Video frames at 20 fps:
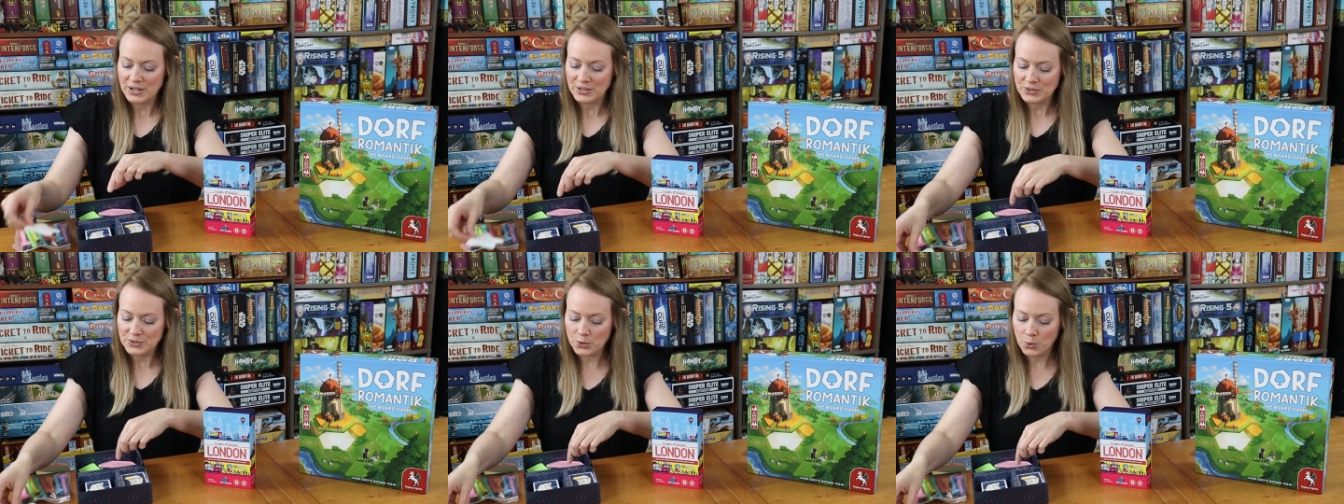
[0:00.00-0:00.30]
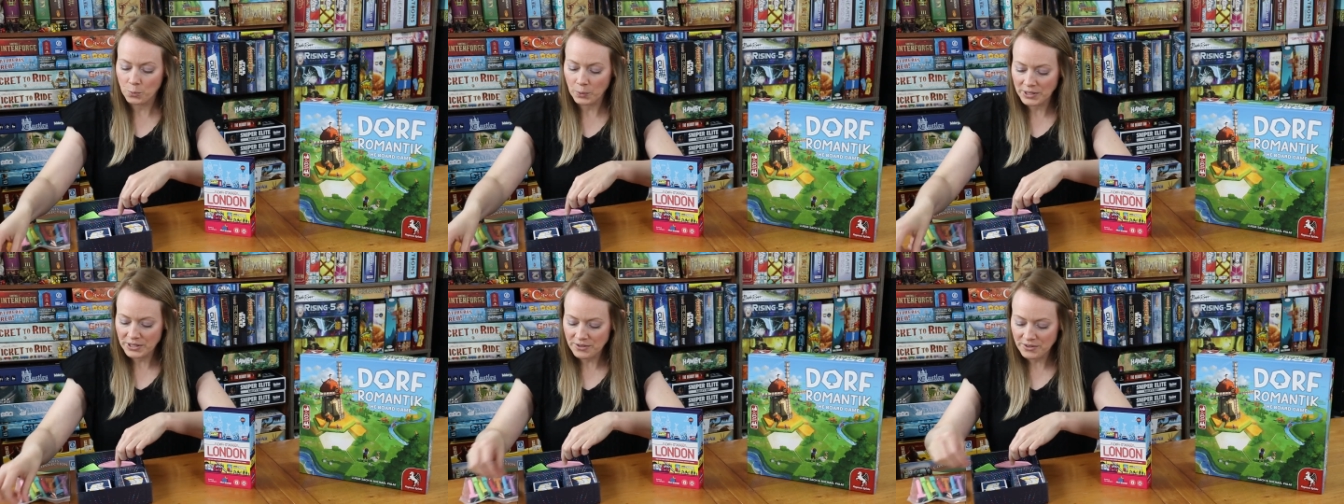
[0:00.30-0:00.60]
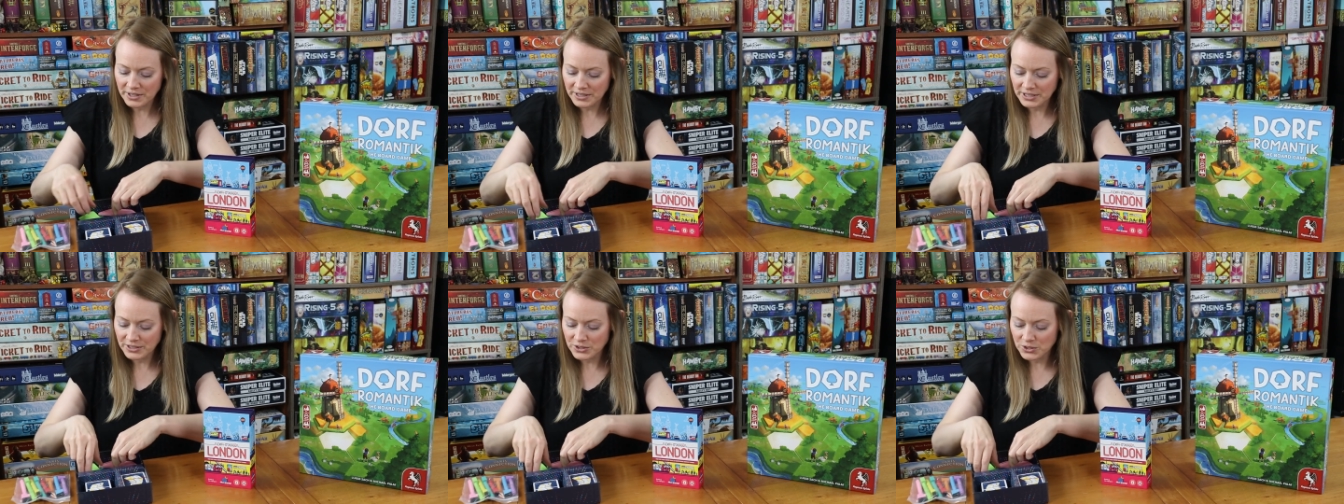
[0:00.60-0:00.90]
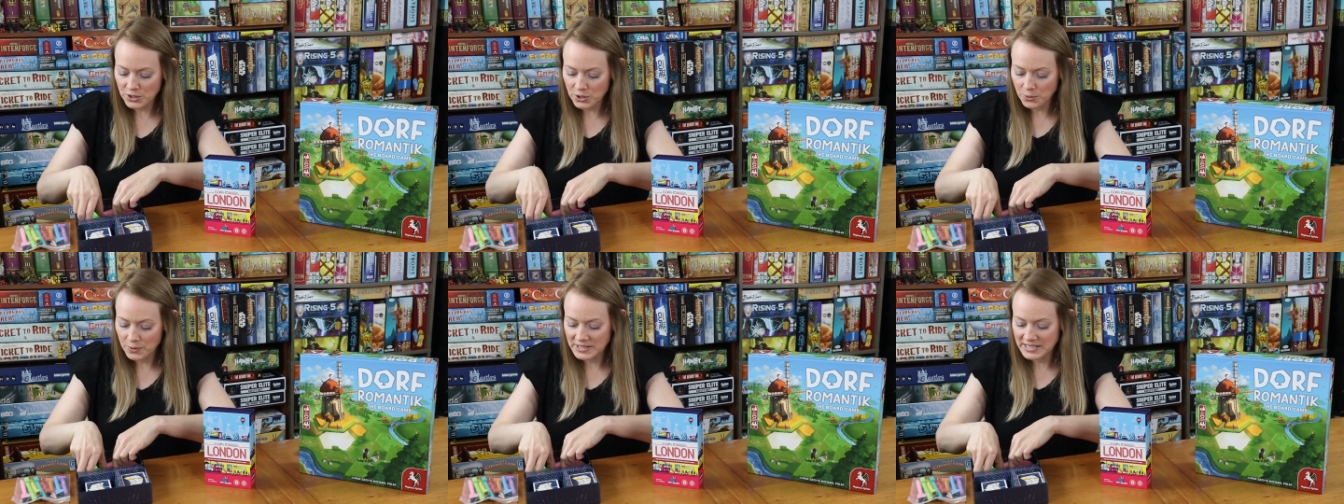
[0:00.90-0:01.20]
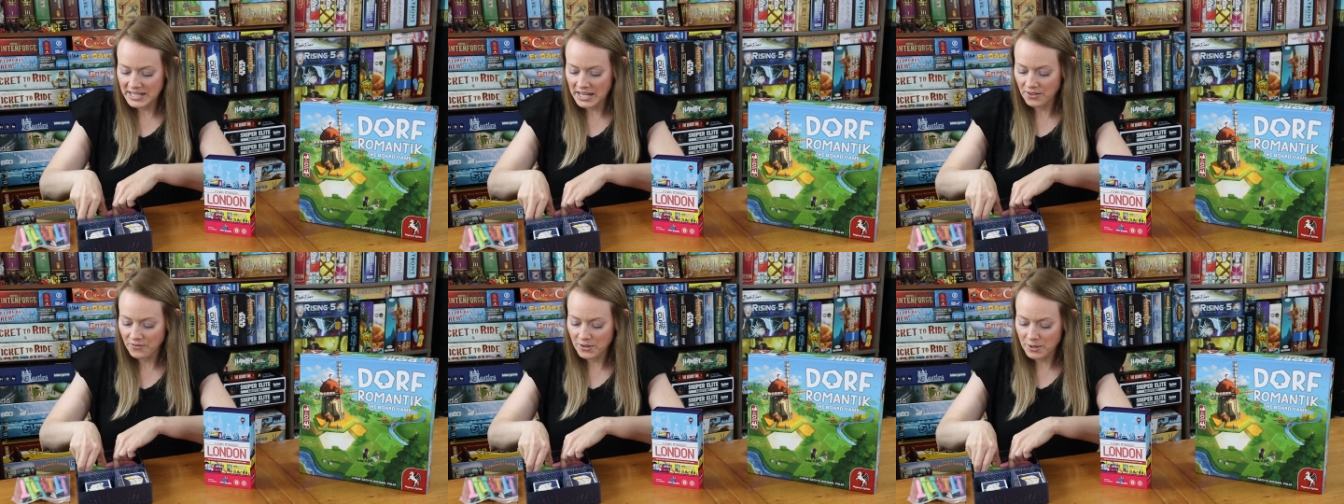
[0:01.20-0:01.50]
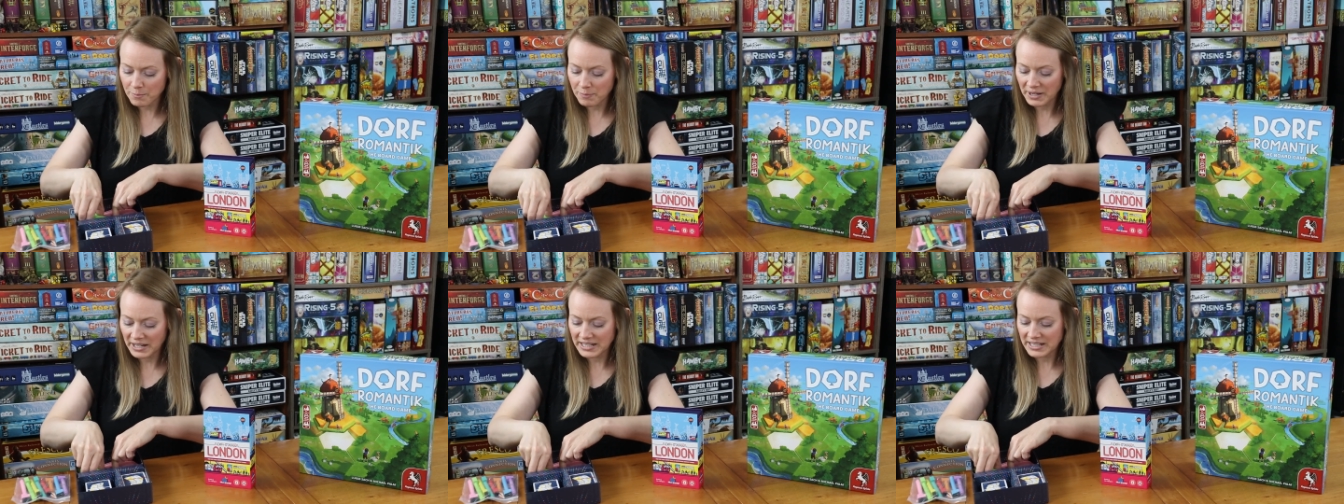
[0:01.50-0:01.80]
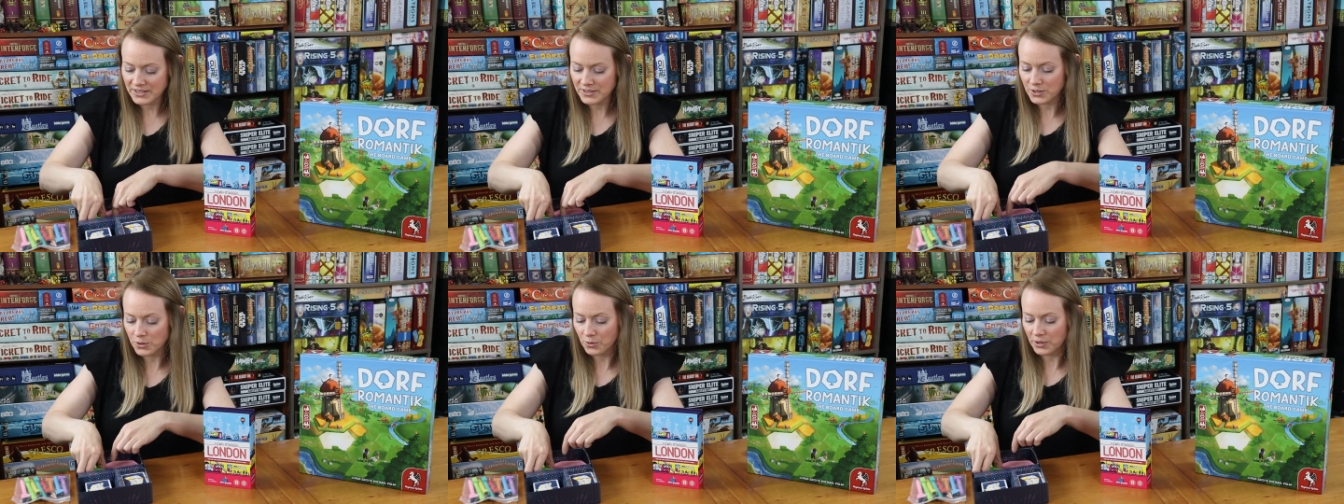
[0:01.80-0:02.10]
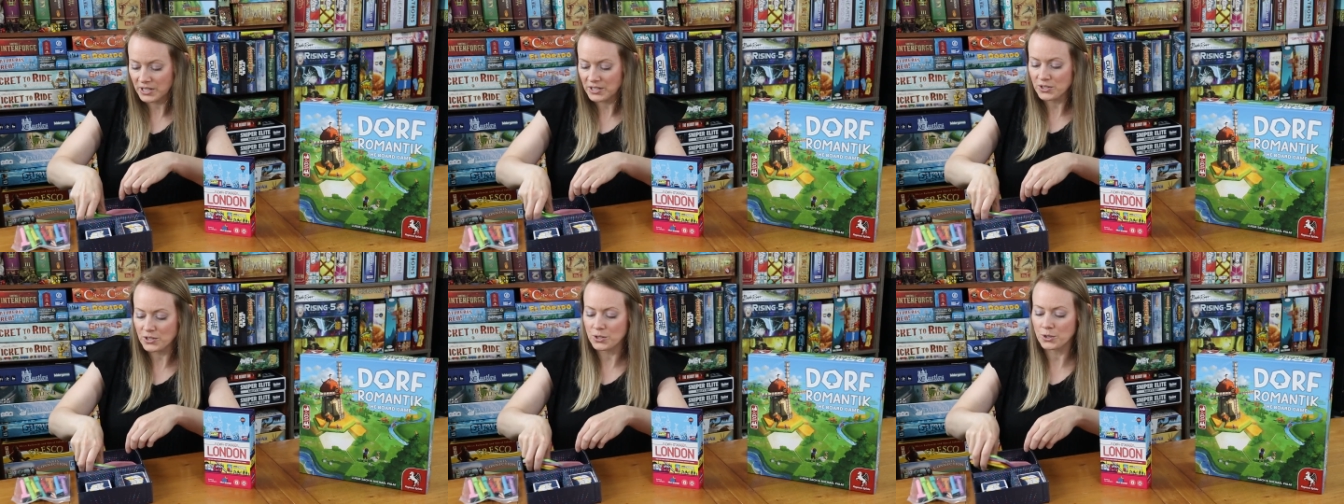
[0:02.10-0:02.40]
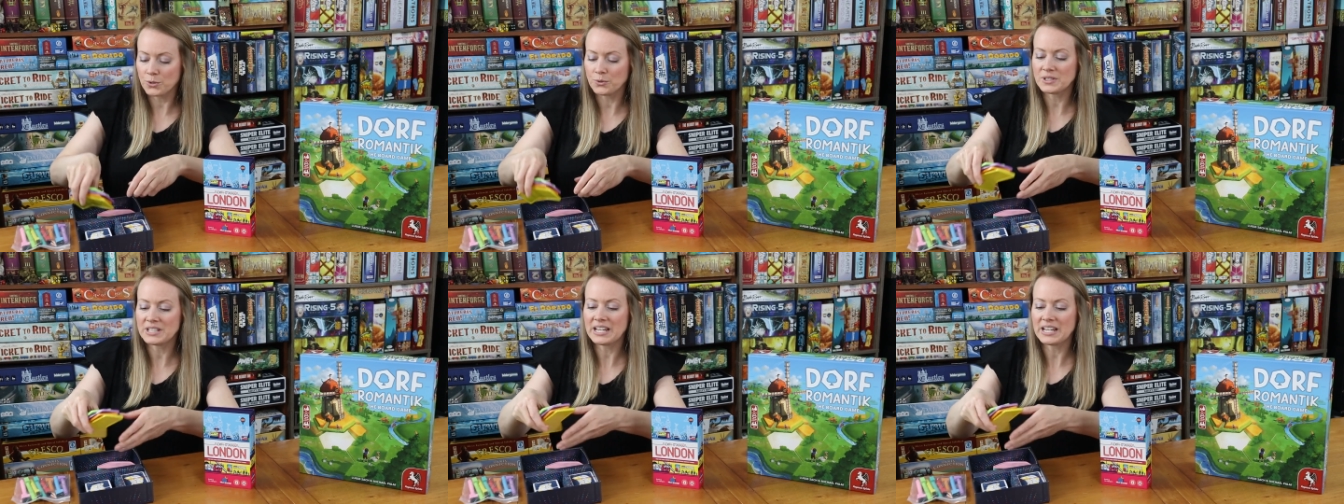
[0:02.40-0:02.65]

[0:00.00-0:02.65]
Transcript: So what you're going to do is everybody is going to